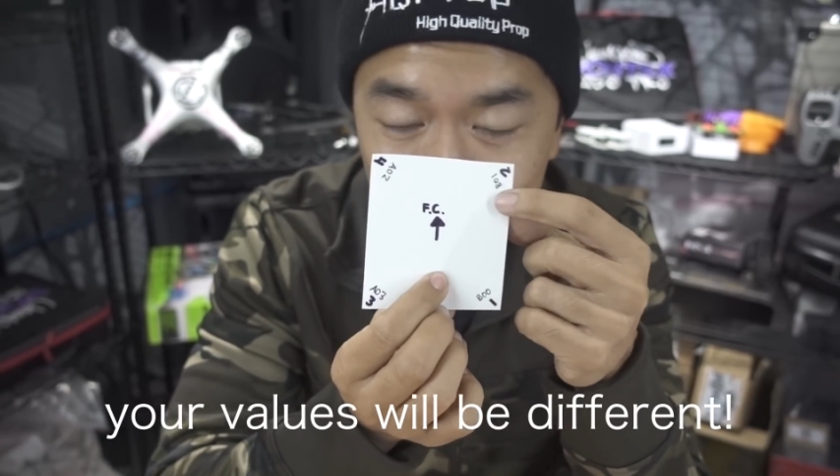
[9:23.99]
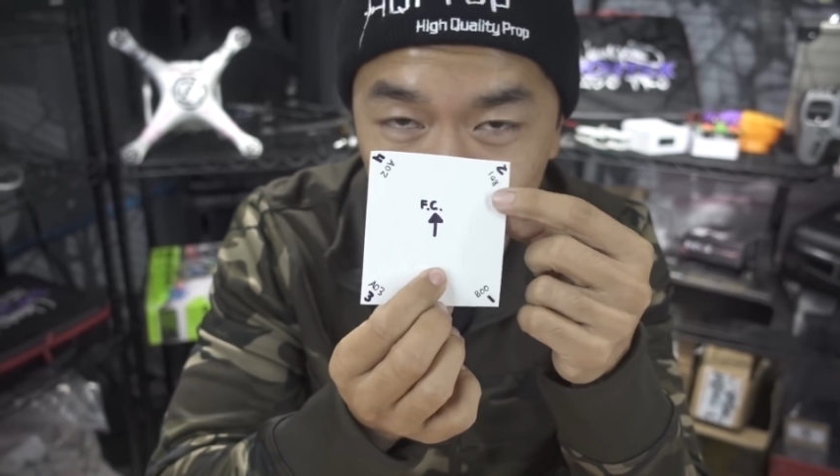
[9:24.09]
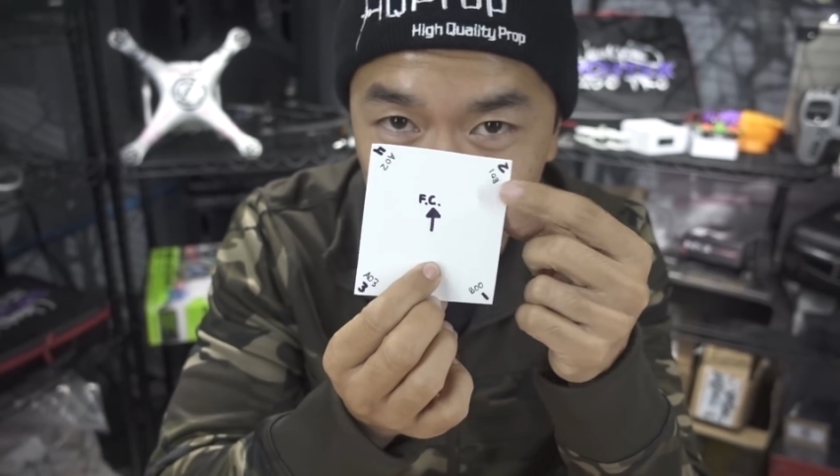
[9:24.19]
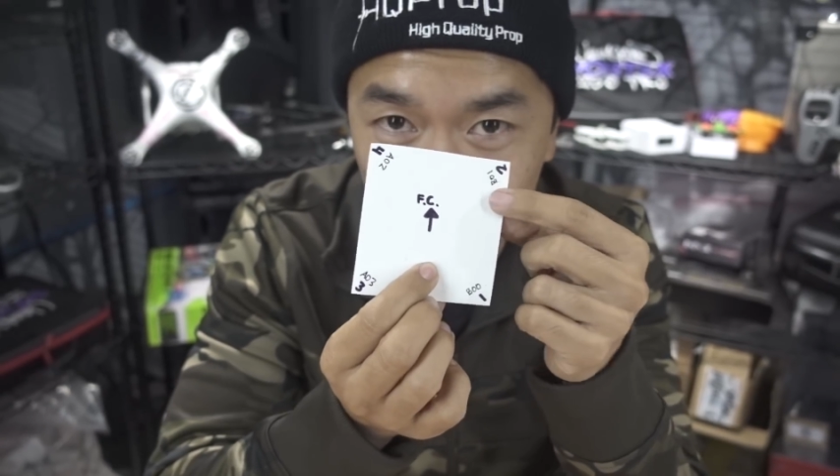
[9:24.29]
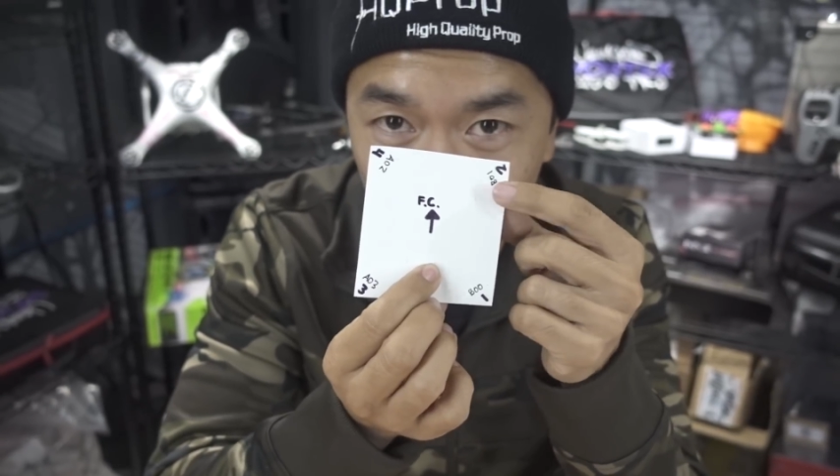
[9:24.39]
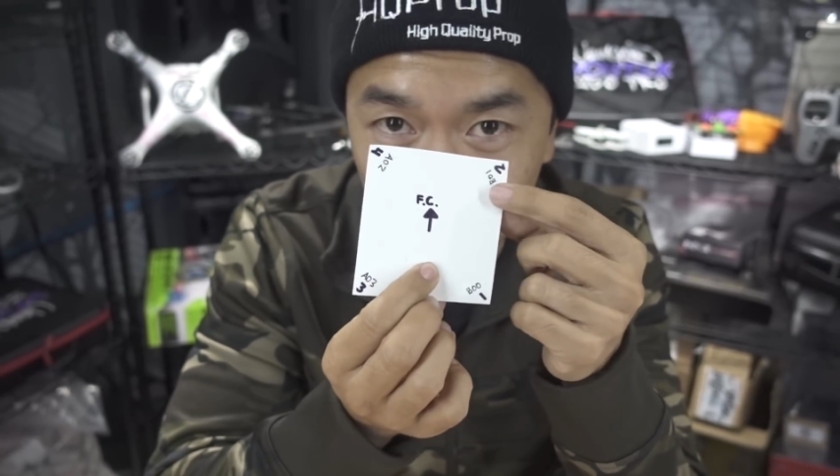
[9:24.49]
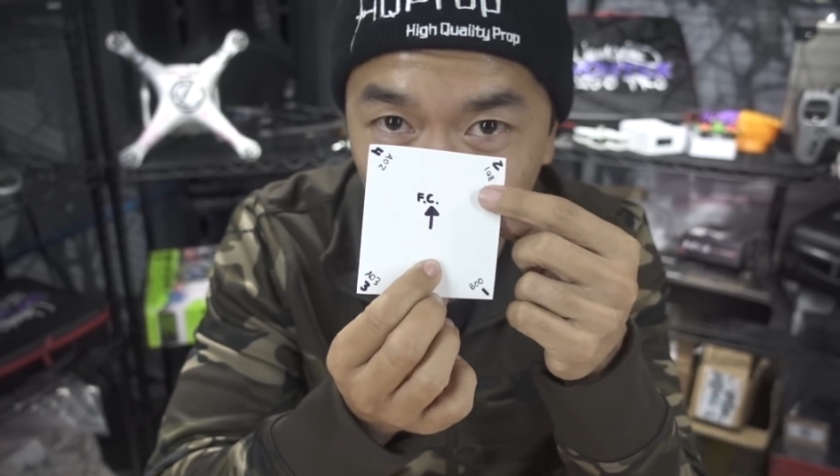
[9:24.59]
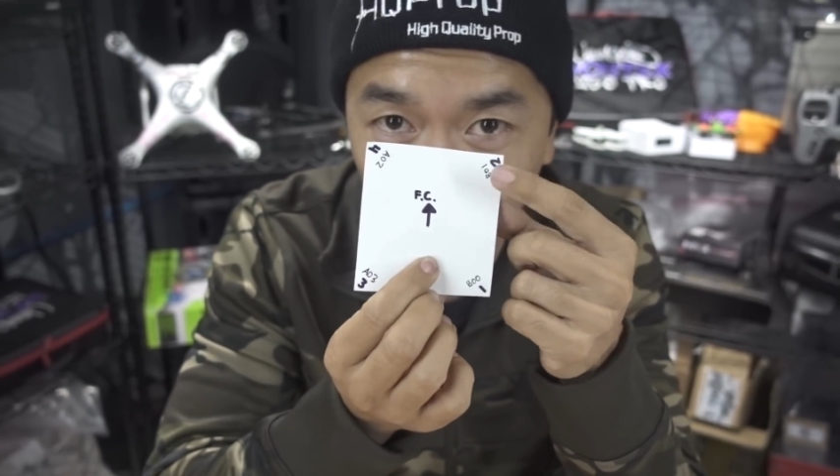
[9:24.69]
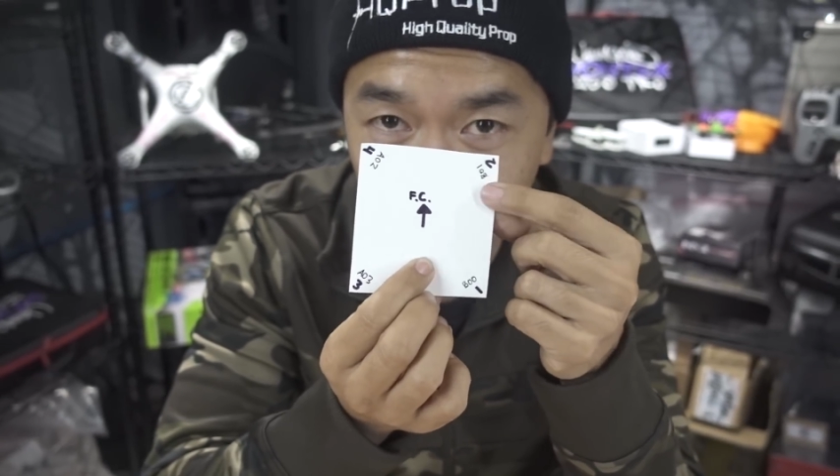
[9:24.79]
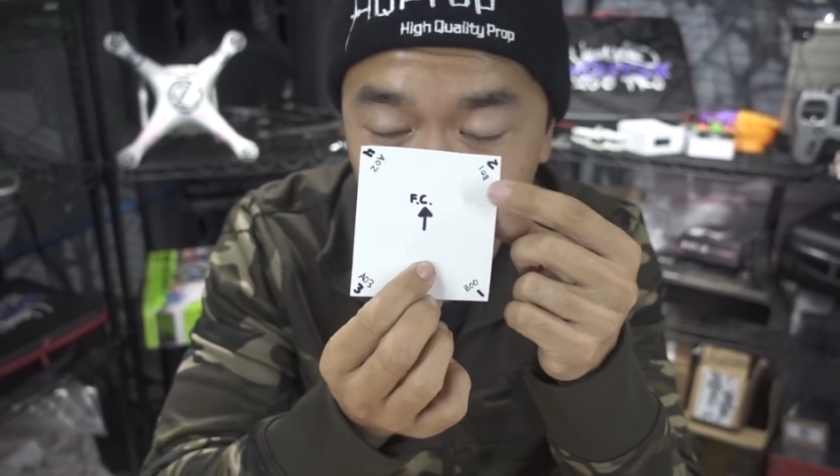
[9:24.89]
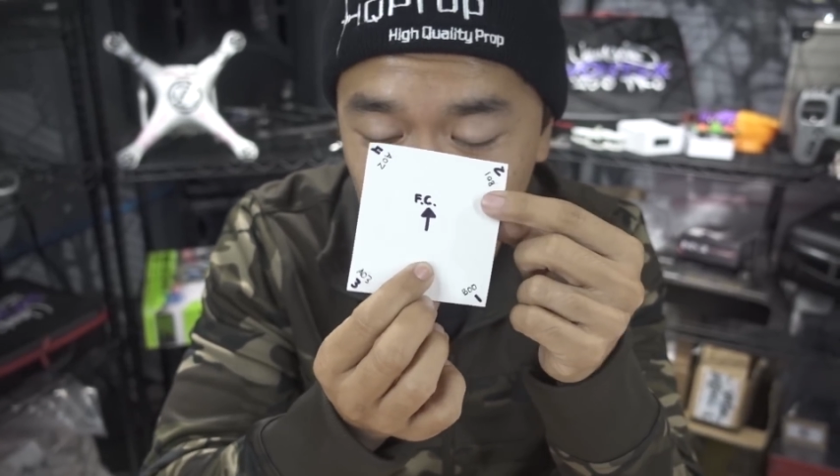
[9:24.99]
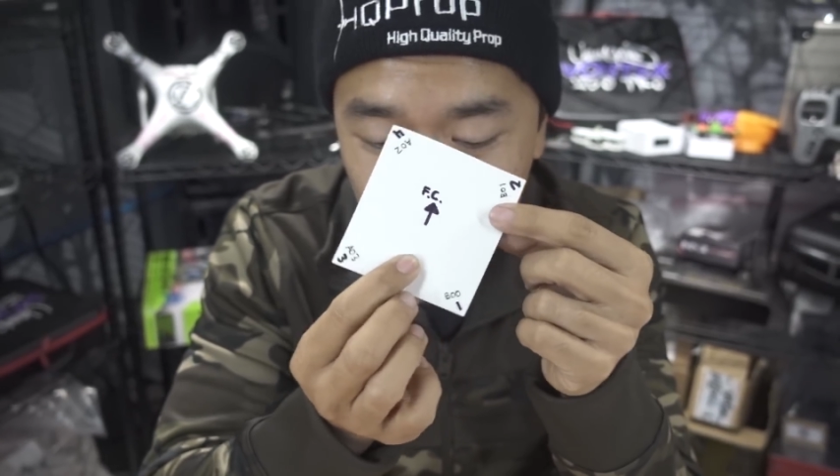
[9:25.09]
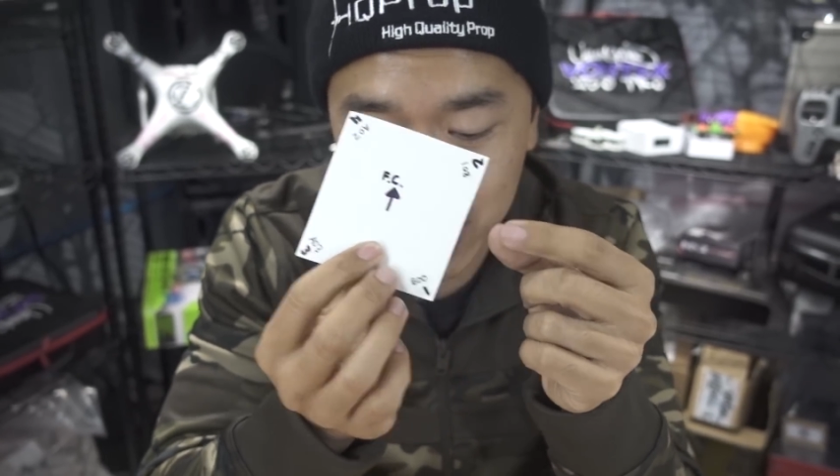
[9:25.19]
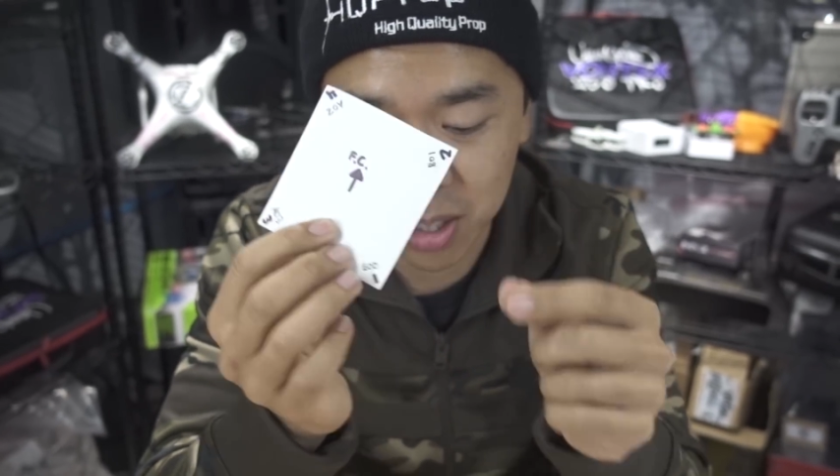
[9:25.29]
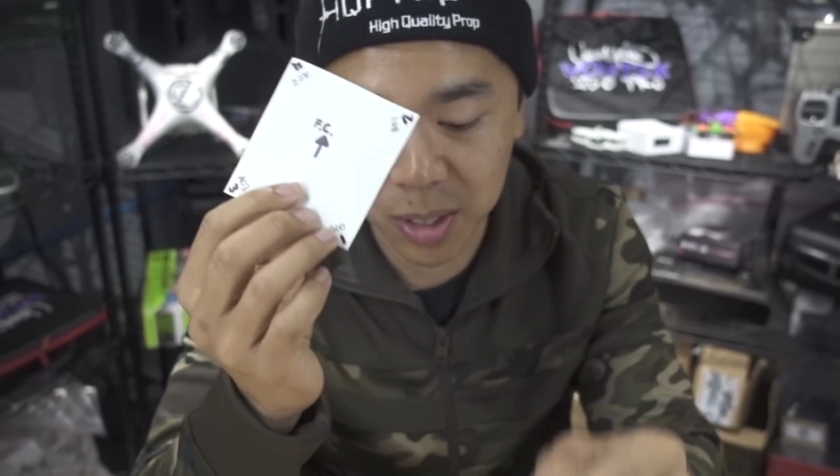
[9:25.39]
will determine what this
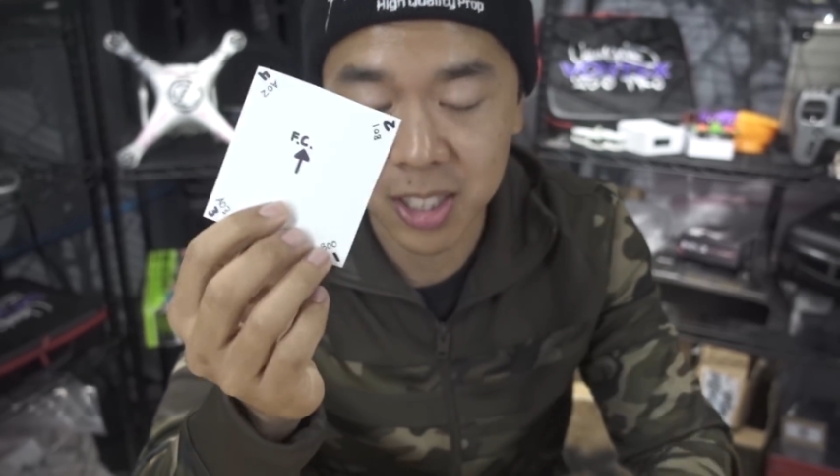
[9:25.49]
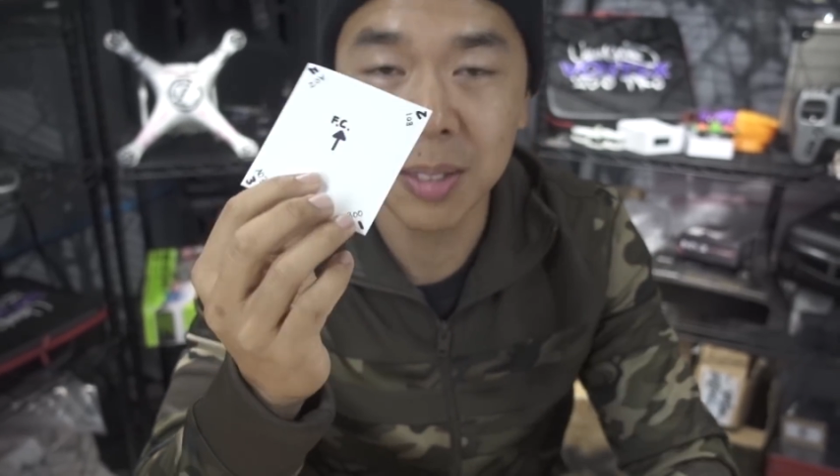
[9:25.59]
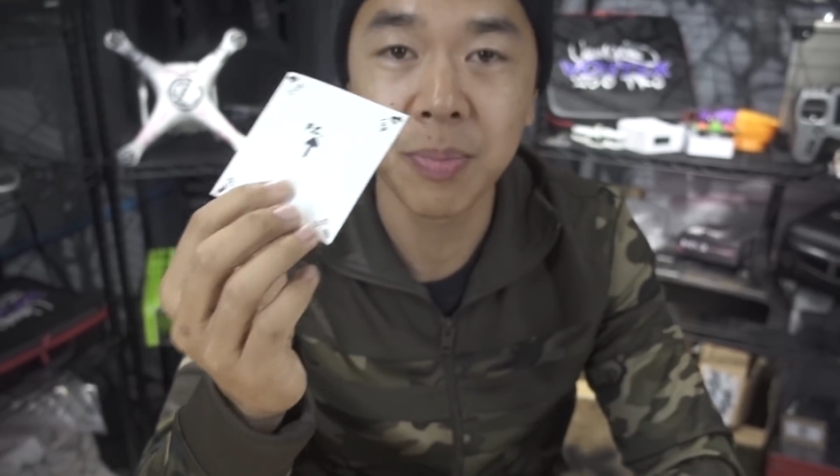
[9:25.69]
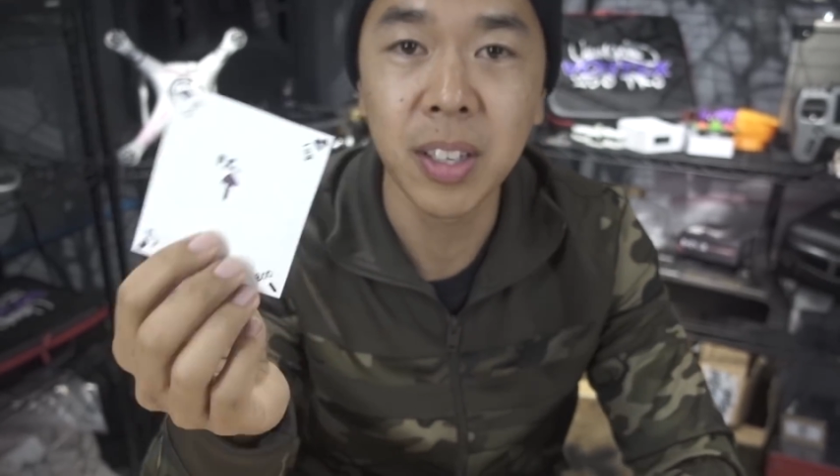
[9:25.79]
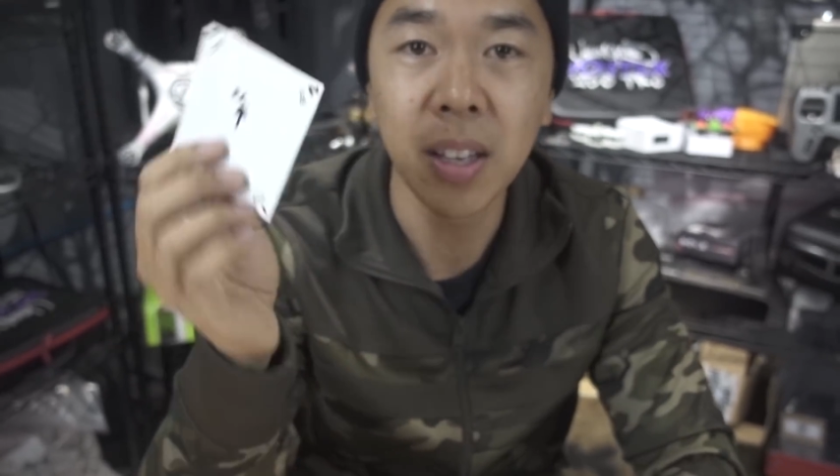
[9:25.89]
value is.